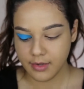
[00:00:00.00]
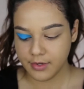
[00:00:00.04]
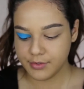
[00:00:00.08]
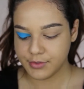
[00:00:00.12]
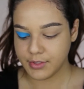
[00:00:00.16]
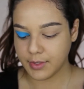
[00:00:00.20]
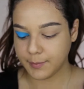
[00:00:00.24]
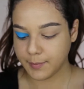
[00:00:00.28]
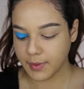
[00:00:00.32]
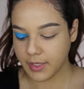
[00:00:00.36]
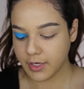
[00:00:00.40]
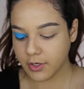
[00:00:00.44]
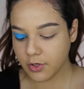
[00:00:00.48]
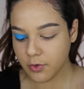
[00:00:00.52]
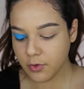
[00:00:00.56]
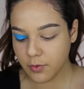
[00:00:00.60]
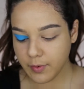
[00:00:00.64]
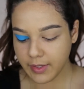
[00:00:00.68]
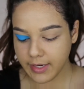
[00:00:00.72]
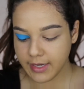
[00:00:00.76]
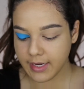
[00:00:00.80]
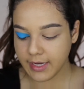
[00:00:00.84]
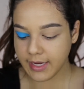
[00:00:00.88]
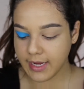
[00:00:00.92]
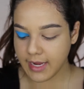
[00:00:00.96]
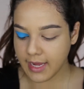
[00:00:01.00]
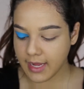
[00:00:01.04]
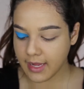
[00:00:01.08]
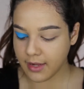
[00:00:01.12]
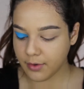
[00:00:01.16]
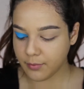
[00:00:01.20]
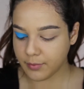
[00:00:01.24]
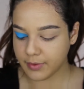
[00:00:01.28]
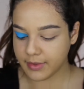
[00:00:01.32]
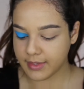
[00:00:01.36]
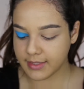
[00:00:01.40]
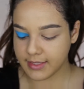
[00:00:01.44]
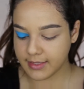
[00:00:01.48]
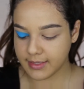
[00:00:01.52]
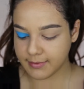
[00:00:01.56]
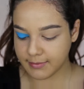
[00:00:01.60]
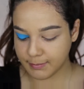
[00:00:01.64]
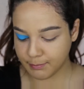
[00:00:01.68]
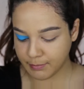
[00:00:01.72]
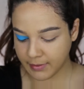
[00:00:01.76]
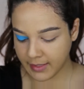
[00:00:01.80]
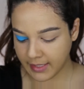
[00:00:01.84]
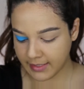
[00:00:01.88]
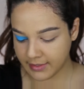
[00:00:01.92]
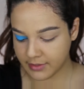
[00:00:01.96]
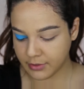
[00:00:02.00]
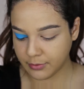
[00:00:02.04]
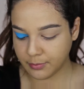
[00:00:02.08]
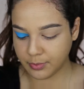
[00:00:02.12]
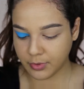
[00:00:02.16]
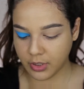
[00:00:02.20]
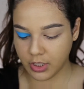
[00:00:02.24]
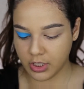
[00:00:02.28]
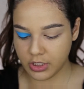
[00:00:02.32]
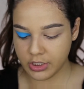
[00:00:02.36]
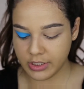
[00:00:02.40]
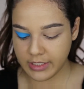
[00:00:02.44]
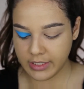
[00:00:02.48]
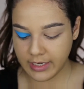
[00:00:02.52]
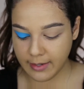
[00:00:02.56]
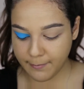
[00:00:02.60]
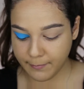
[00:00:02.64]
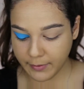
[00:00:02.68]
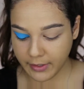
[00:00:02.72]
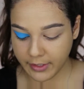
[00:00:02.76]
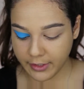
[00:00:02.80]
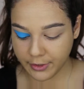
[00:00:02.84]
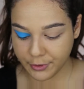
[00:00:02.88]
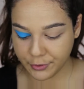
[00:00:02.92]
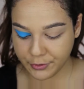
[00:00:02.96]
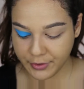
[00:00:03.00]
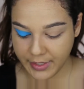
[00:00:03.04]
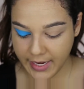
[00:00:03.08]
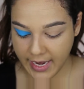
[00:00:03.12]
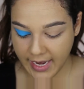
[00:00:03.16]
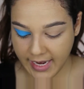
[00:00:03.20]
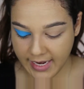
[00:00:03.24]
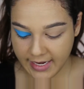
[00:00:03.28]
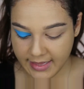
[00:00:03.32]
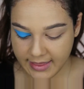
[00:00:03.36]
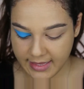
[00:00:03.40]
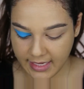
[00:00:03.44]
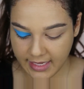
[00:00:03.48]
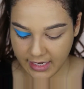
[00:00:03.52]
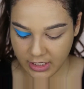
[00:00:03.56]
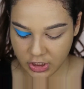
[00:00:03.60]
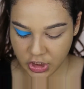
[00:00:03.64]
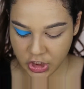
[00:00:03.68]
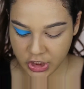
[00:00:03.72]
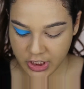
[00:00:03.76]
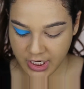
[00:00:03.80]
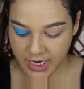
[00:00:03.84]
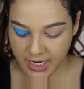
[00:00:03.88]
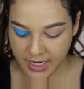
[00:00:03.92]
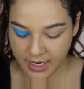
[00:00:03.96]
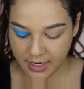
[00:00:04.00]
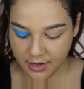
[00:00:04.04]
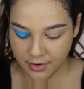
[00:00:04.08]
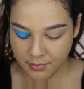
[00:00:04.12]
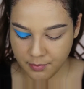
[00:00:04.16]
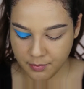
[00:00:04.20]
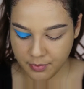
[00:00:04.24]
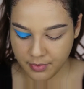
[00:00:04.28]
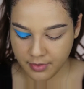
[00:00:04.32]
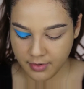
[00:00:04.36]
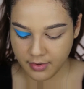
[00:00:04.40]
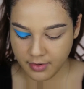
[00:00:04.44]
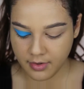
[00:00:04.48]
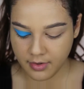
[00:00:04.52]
So I'm going to go in again with this pencil brush and I'm going to create that shape.